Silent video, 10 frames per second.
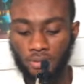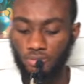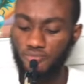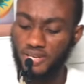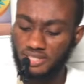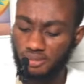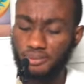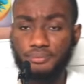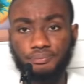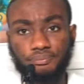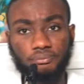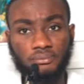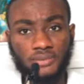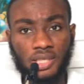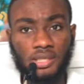Mufanchemi.
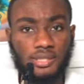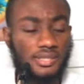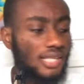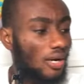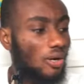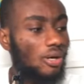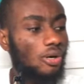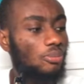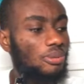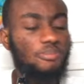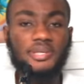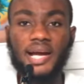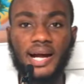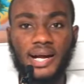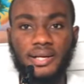Se
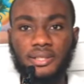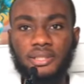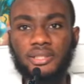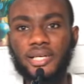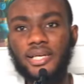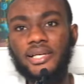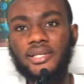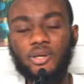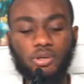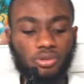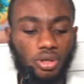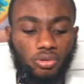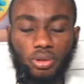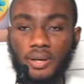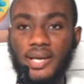obibia
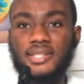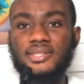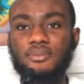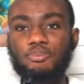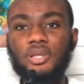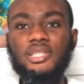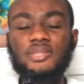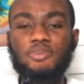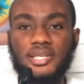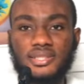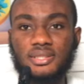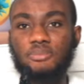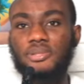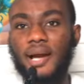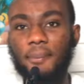unauthorized police personnel
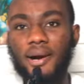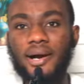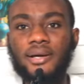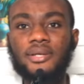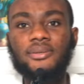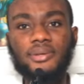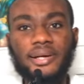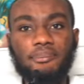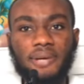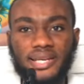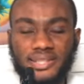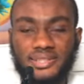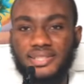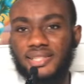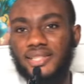bia ba mining
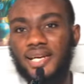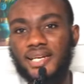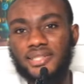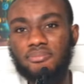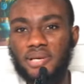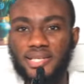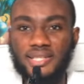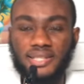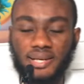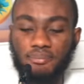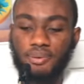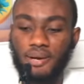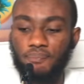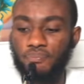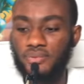sector and as a mining camper.